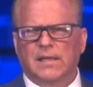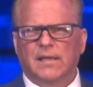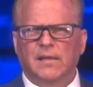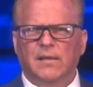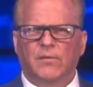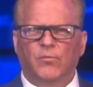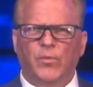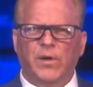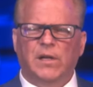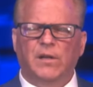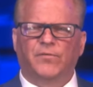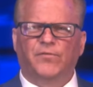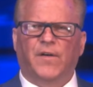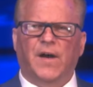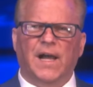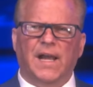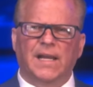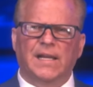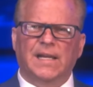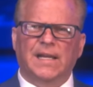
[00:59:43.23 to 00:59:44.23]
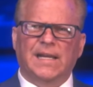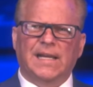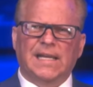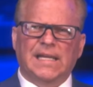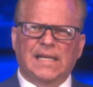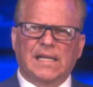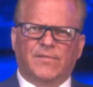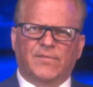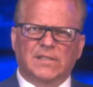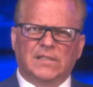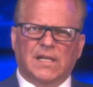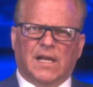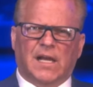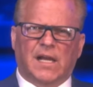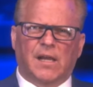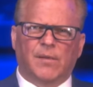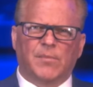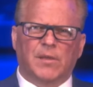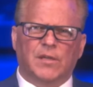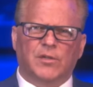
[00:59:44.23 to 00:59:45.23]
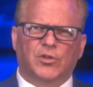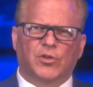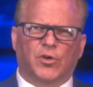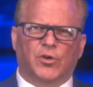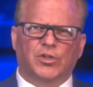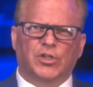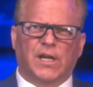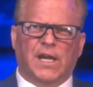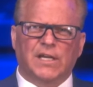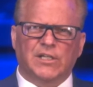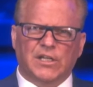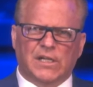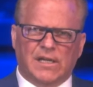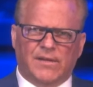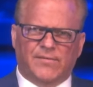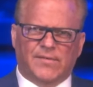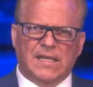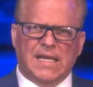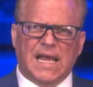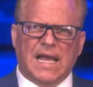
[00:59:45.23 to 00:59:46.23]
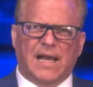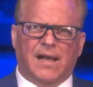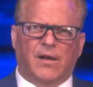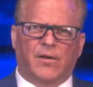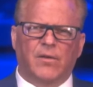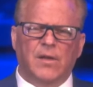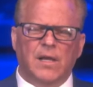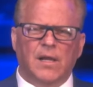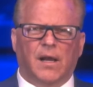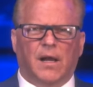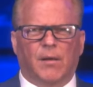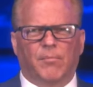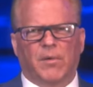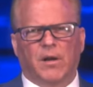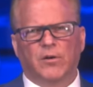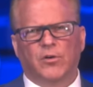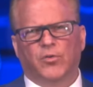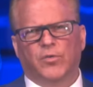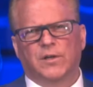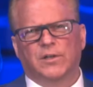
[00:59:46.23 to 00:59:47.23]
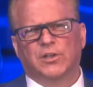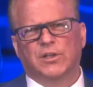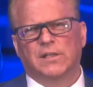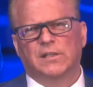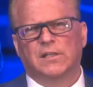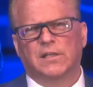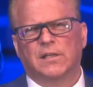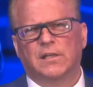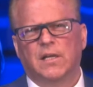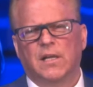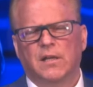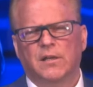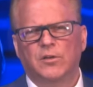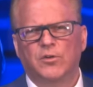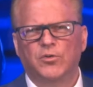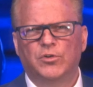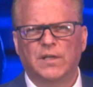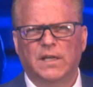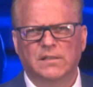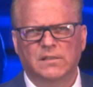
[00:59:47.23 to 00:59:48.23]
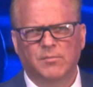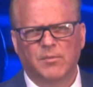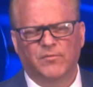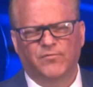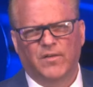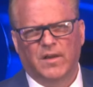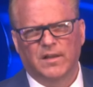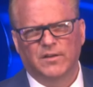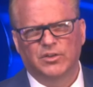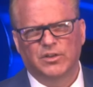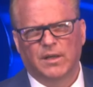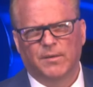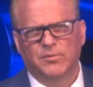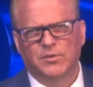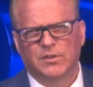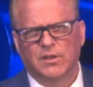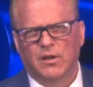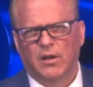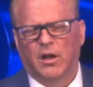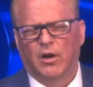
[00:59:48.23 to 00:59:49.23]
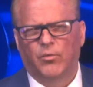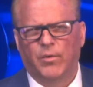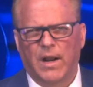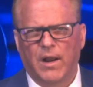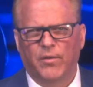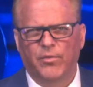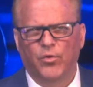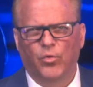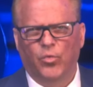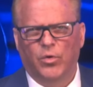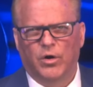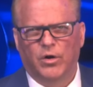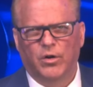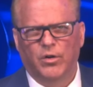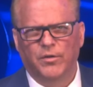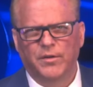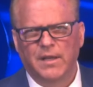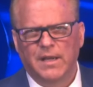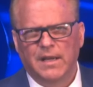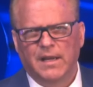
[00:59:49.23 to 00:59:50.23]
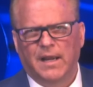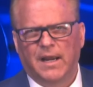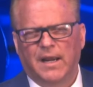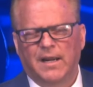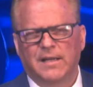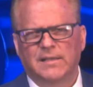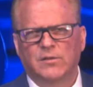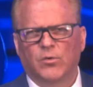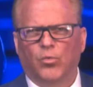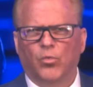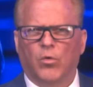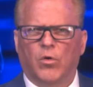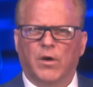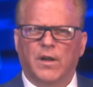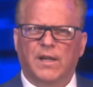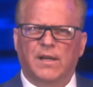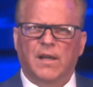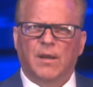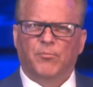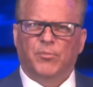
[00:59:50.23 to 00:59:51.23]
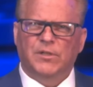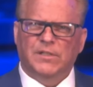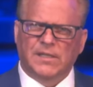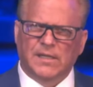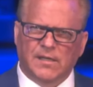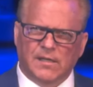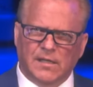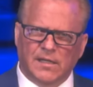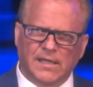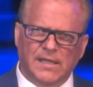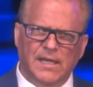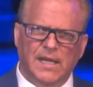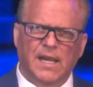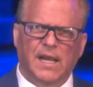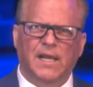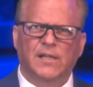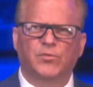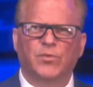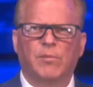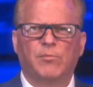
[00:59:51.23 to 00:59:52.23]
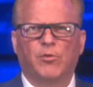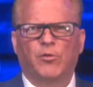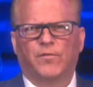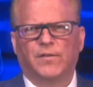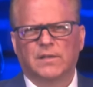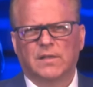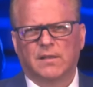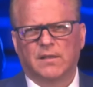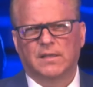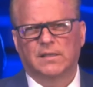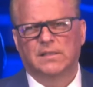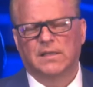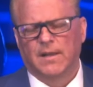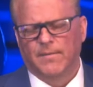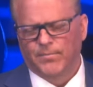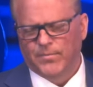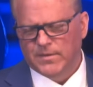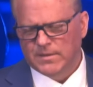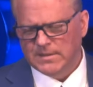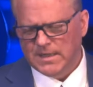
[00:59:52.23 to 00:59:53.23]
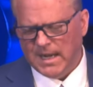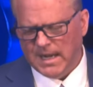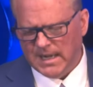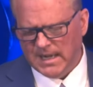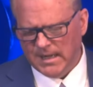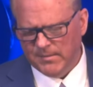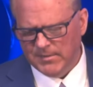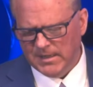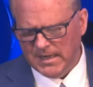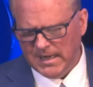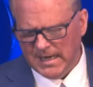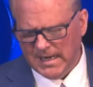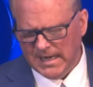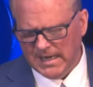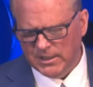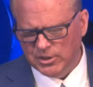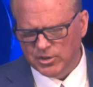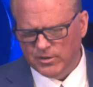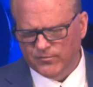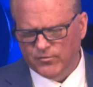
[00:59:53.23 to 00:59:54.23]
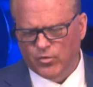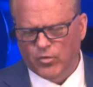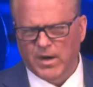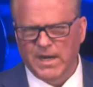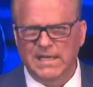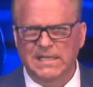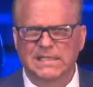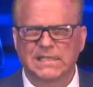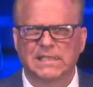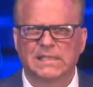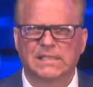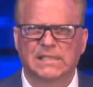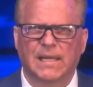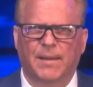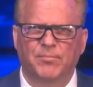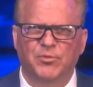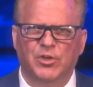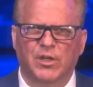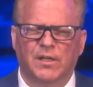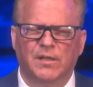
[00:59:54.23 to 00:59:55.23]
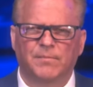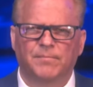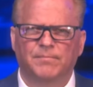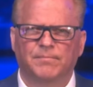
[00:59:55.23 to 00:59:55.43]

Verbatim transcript: we could find at any given time in the church age and even now among Christians and New Testament fellowships around the world. And it's a warning, particularly as we move into this time and age of great deception.